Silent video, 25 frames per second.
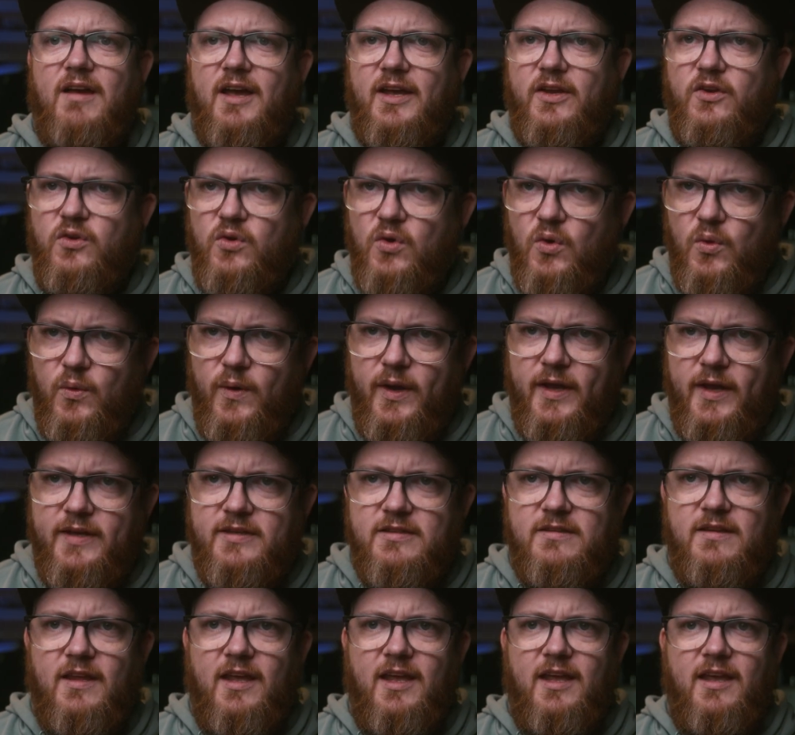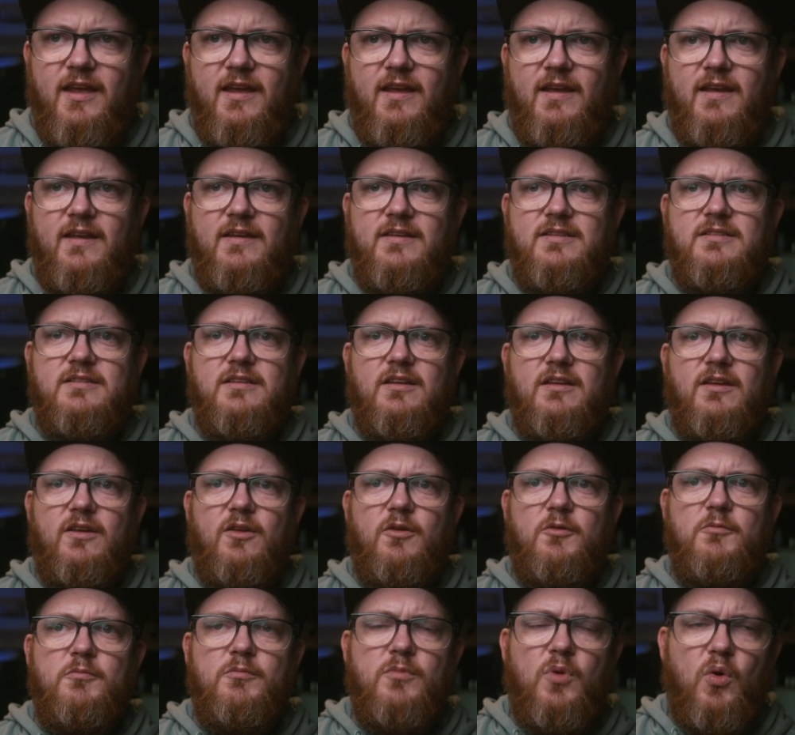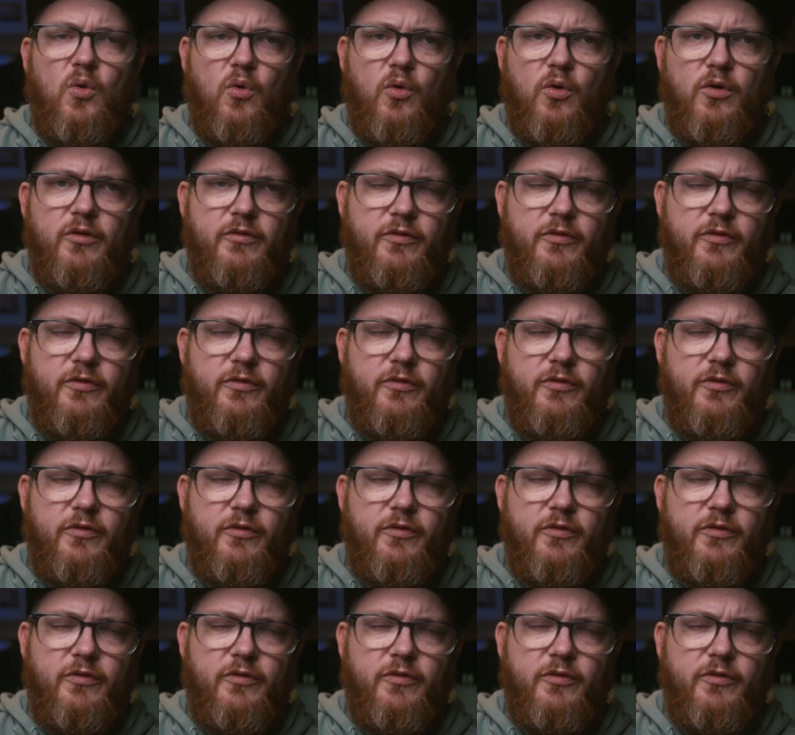I noticed is more